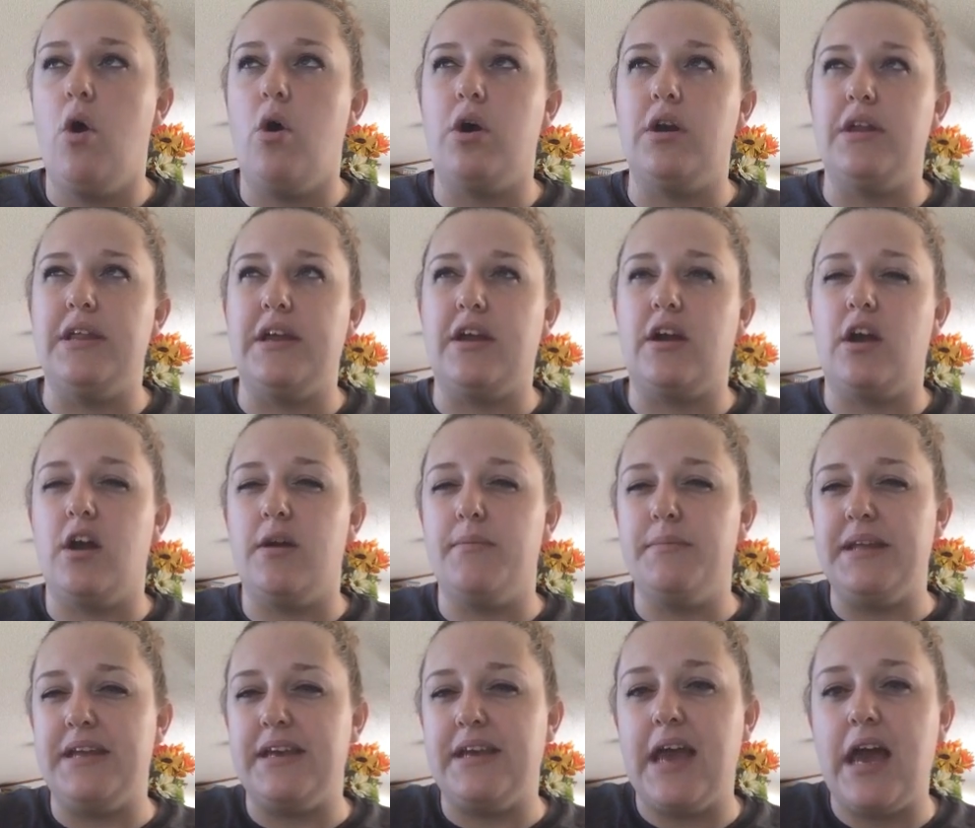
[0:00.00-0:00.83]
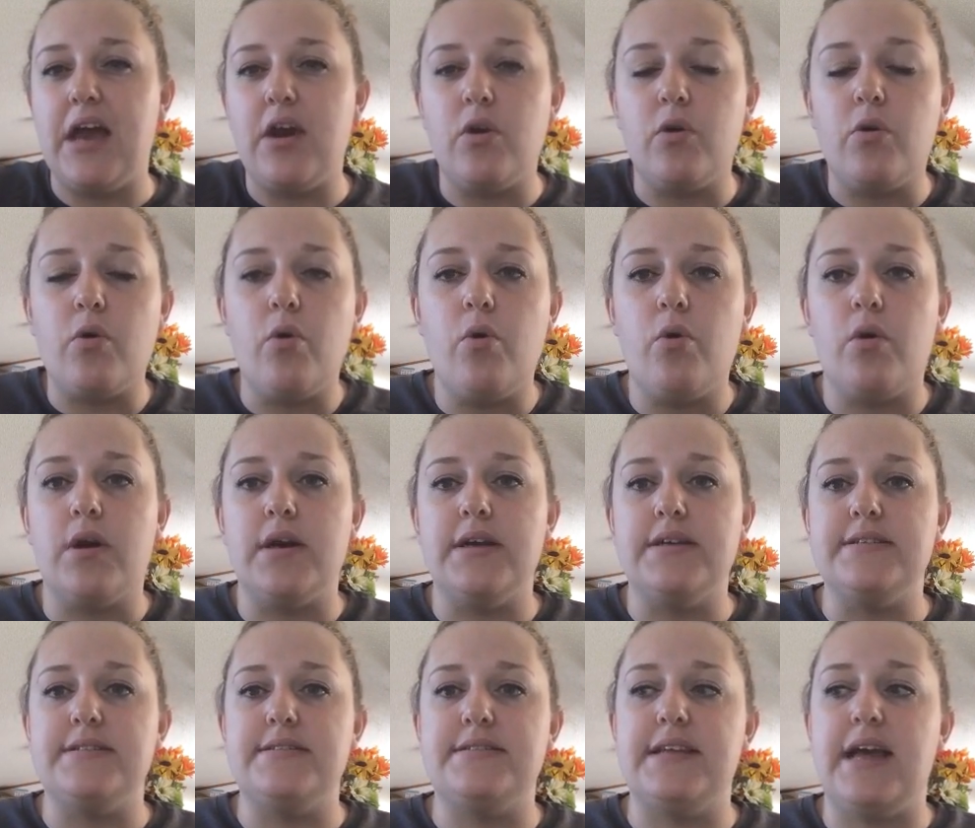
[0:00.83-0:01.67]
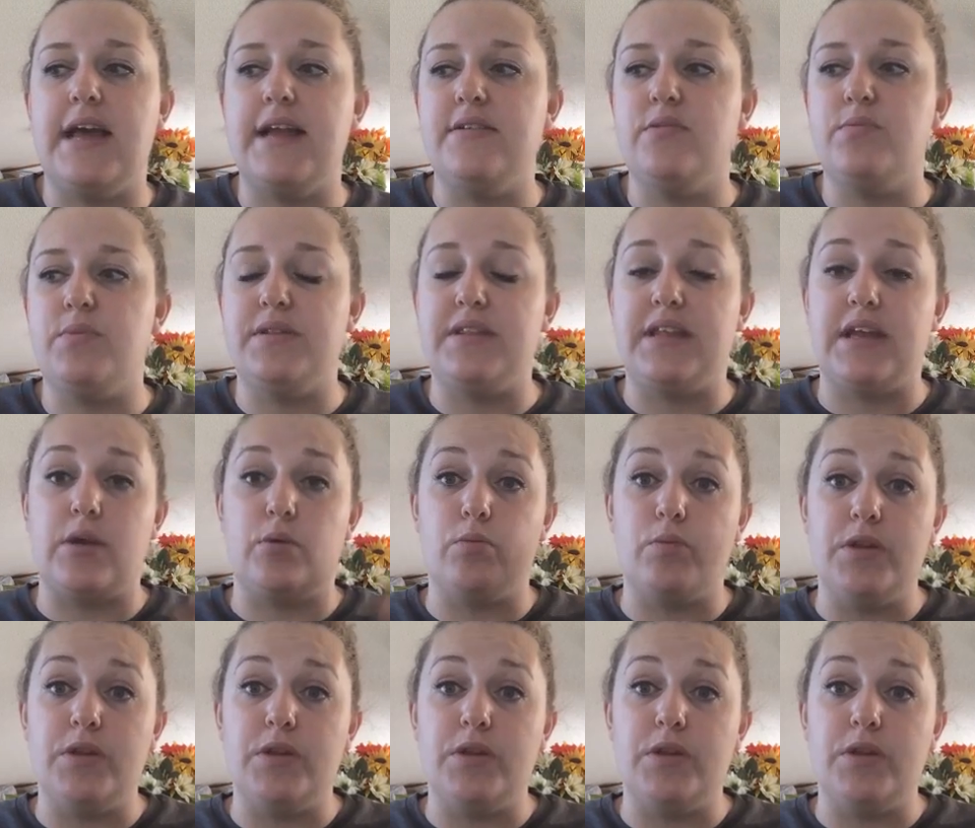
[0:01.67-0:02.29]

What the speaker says: or, like, caramely kettle corn scent with, like,